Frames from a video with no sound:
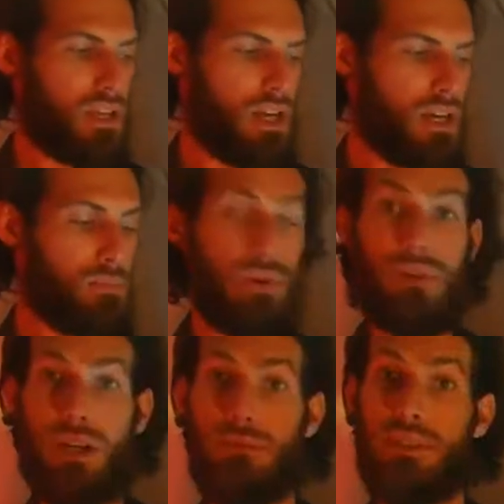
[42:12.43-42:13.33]
Whenever
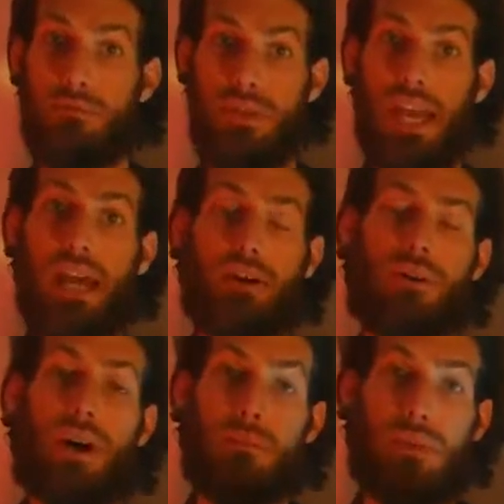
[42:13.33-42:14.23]
it comes to piano,
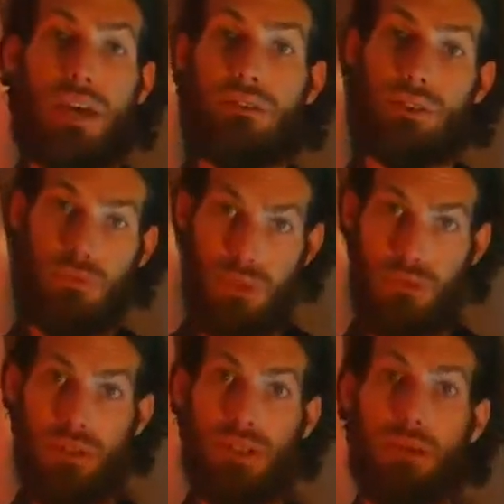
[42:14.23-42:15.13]
piano is real
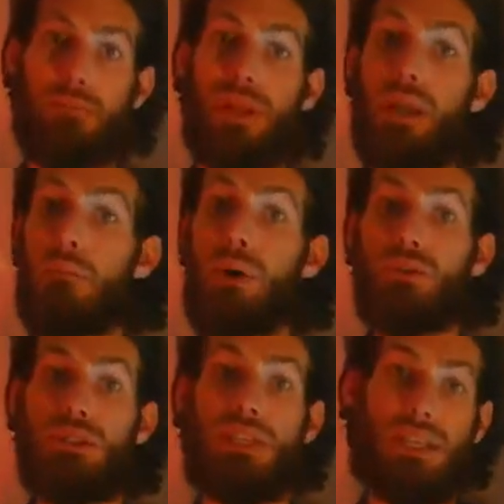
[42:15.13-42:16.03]
good at playing
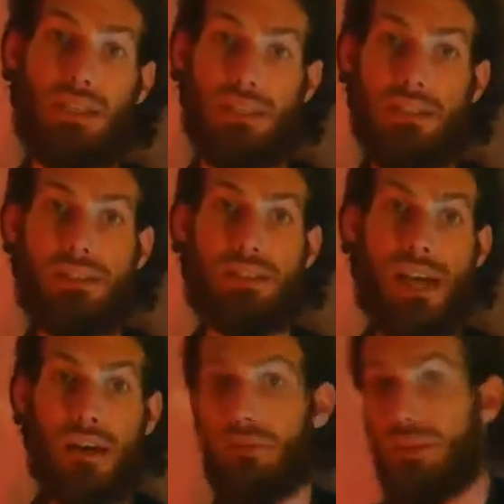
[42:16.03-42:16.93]
most keys,
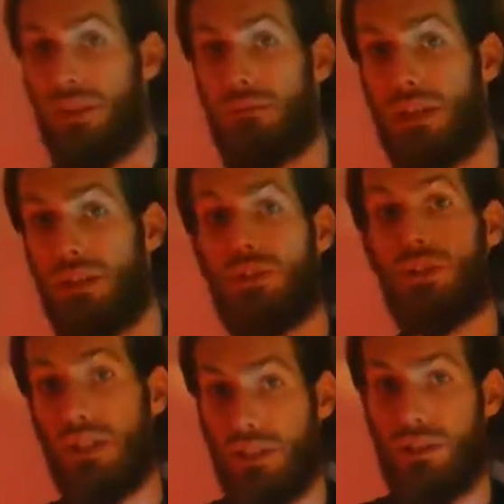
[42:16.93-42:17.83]
but some keys are
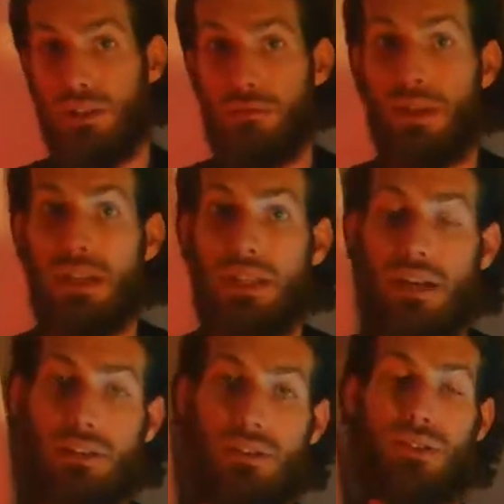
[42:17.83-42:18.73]
easier to play than
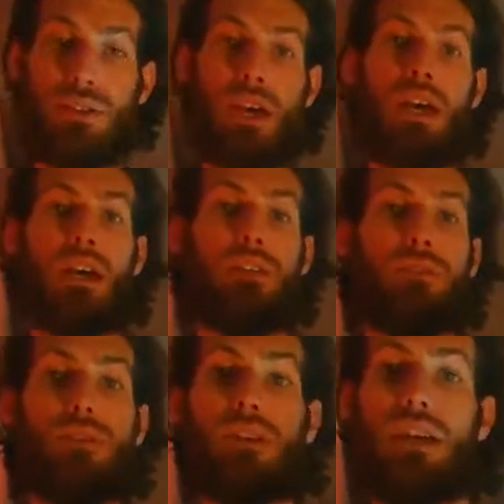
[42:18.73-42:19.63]
others. If
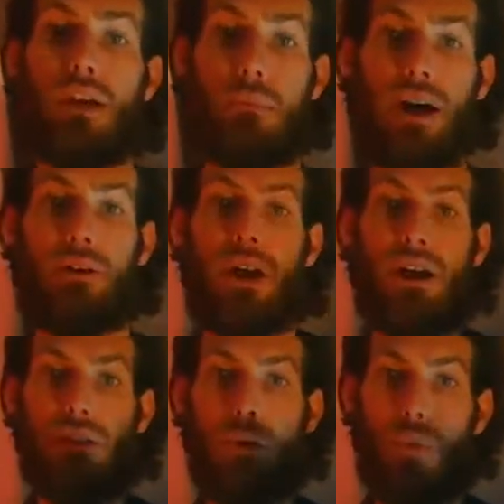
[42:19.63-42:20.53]
you're thinking about
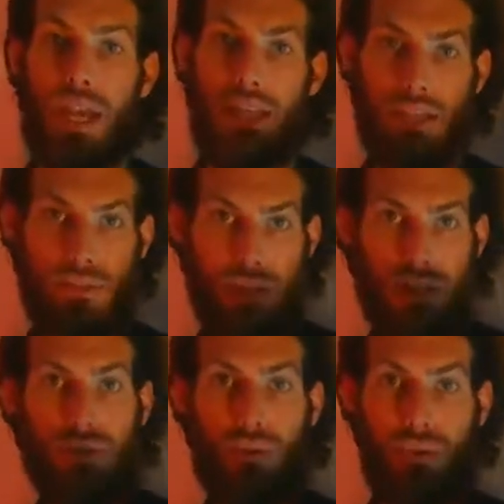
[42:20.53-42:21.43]
the way that you need
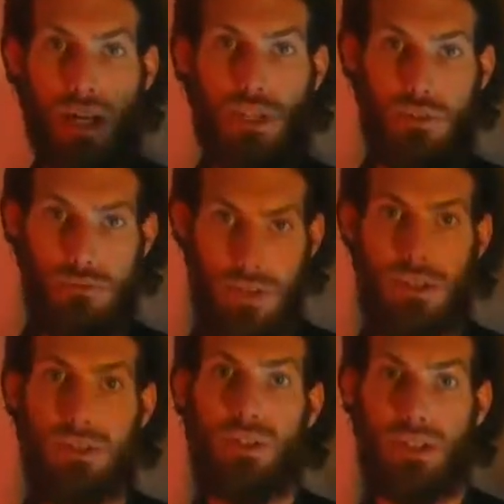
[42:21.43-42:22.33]
to arrange your
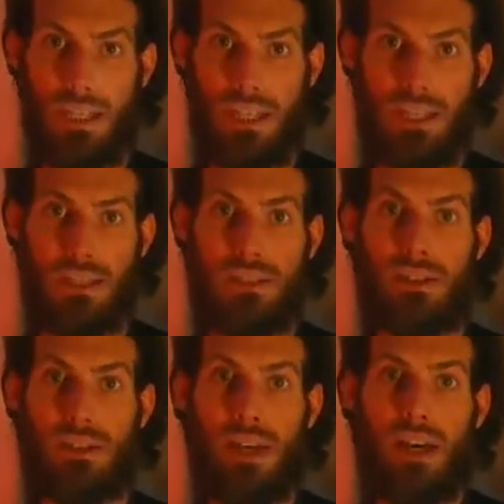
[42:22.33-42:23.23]
fingers on the keys,